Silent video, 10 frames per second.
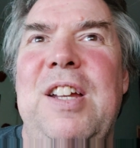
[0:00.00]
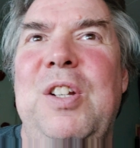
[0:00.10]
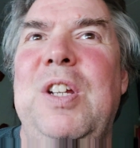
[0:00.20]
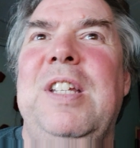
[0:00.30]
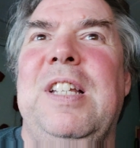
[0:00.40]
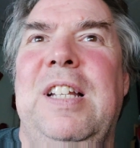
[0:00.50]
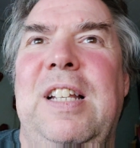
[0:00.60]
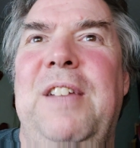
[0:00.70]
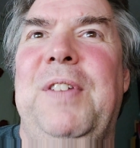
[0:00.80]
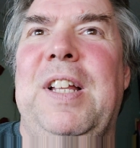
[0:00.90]
She's
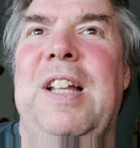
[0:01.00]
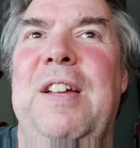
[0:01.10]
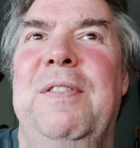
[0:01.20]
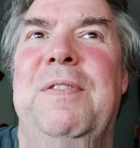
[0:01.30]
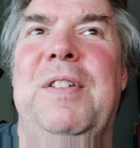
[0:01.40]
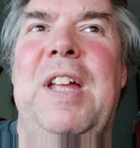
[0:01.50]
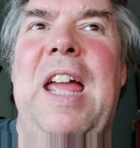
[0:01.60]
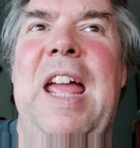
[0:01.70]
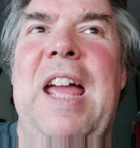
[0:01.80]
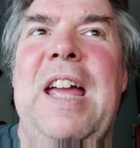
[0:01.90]
living life,
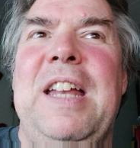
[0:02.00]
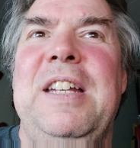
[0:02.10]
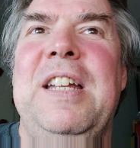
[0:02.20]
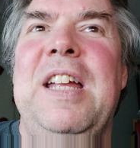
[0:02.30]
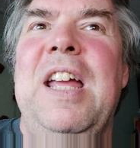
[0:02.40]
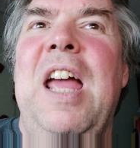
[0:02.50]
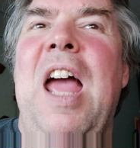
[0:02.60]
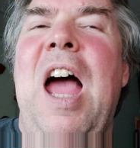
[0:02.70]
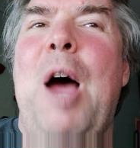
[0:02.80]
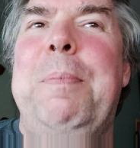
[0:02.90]
and
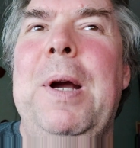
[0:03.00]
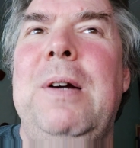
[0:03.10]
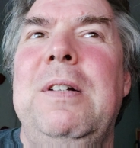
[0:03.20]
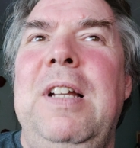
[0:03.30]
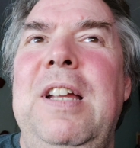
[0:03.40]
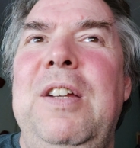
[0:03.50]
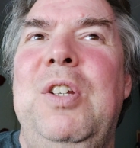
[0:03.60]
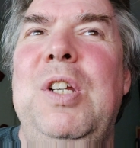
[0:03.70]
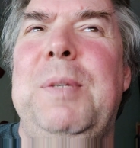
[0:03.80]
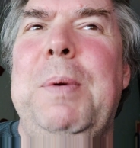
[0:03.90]
apparently
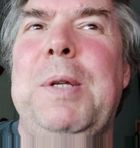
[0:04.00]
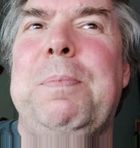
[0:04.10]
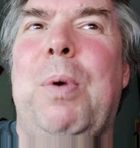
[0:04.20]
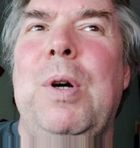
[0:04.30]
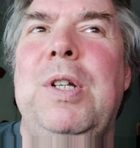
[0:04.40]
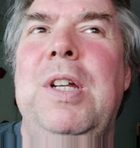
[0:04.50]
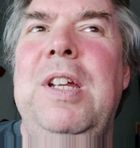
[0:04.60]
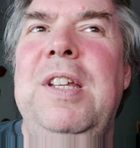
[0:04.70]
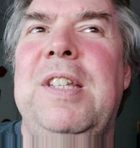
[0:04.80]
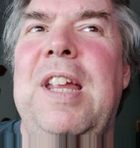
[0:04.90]
she speaks
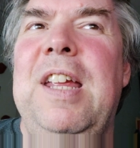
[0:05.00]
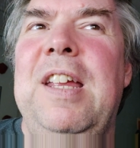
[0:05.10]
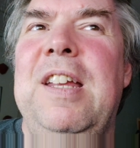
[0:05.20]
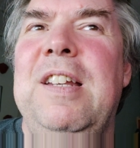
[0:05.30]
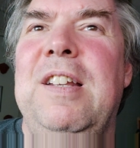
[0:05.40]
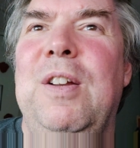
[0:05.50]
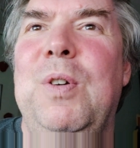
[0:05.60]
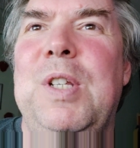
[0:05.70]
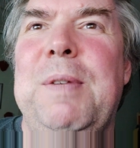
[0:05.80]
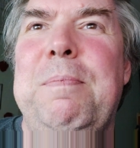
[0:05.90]
Portuguese and
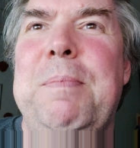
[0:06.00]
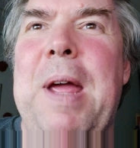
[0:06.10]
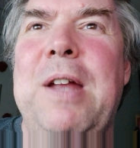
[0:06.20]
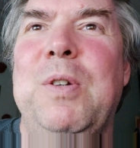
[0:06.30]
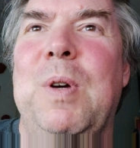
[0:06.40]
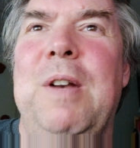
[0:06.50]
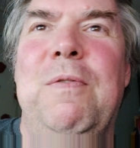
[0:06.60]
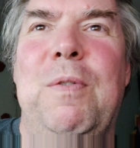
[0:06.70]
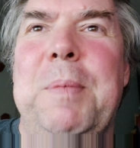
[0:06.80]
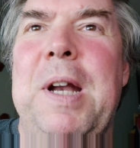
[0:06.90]
learned some Mandarin
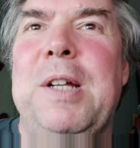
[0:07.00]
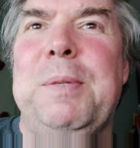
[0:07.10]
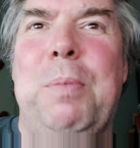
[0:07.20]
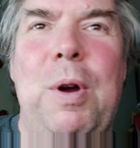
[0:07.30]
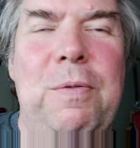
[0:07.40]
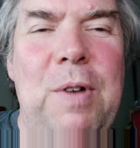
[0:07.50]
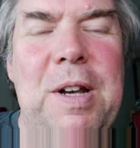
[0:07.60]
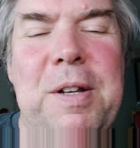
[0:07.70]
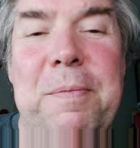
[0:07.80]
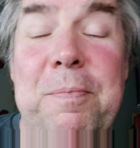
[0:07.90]
from an
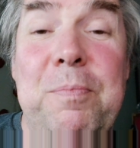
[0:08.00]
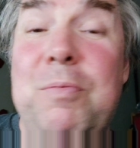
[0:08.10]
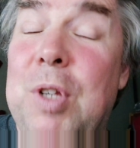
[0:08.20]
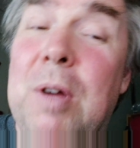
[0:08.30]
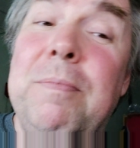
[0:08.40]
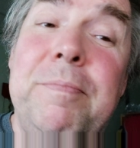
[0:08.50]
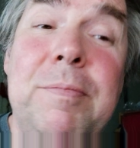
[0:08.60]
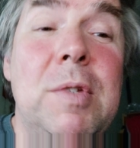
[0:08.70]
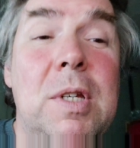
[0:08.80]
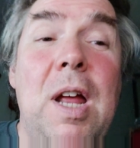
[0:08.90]
ex-boyfriend, so
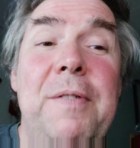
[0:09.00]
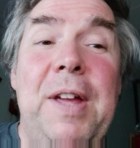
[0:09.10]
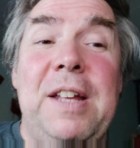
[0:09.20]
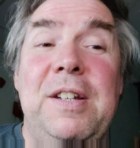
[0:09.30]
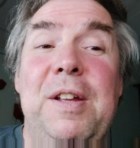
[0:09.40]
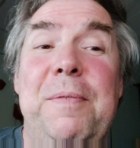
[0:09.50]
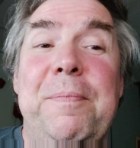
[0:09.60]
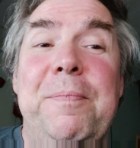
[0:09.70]
it's kind of handy.